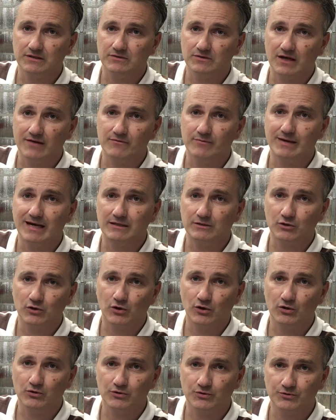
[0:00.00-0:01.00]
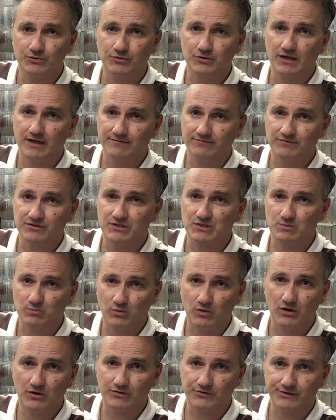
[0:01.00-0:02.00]
you have a bad coil, or do you have just
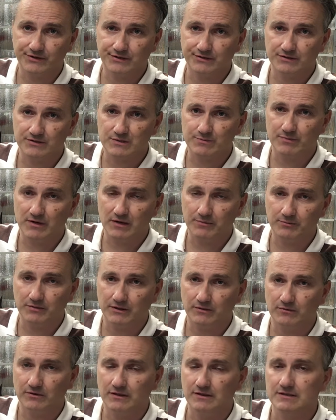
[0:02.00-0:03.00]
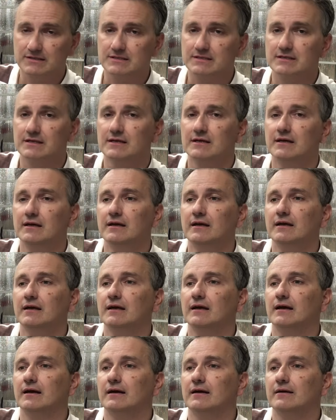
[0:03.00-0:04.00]
water in the spark plug wells?
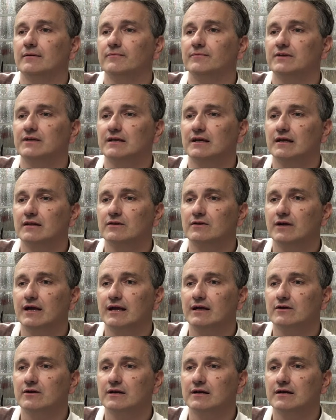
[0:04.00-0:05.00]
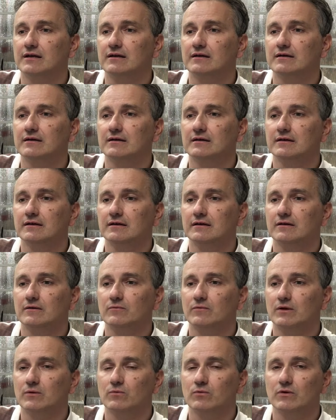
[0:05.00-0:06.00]
The other area
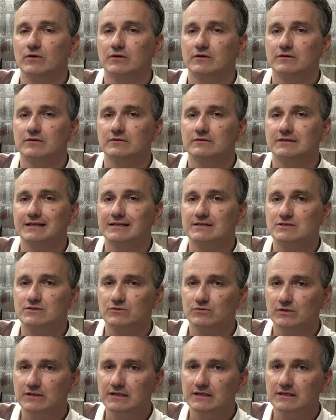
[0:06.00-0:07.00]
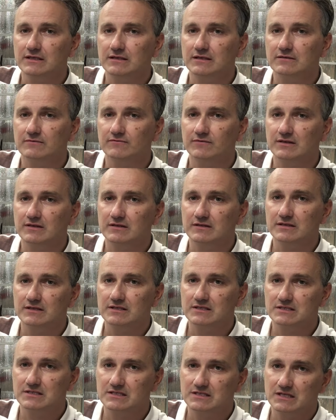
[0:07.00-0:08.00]
where water tends to leak with
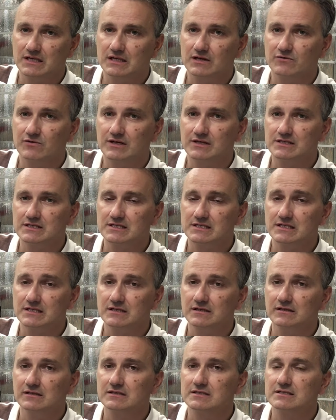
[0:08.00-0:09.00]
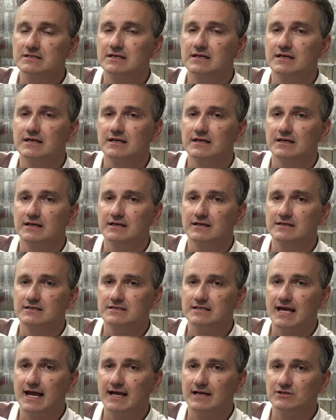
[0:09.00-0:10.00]
these disintegrated seals
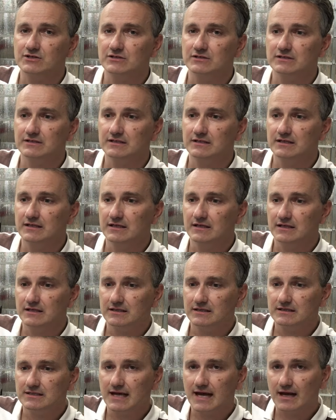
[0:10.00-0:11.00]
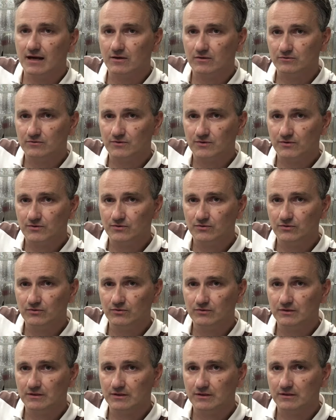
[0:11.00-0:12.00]
is actually down
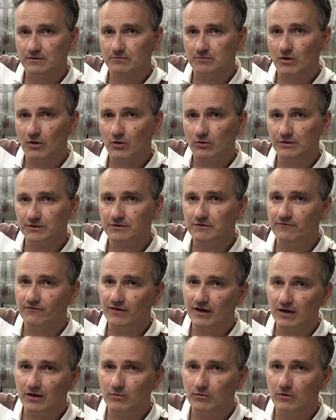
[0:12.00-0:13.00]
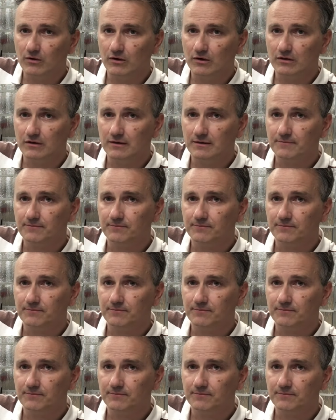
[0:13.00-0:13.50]
through the hole in the firewall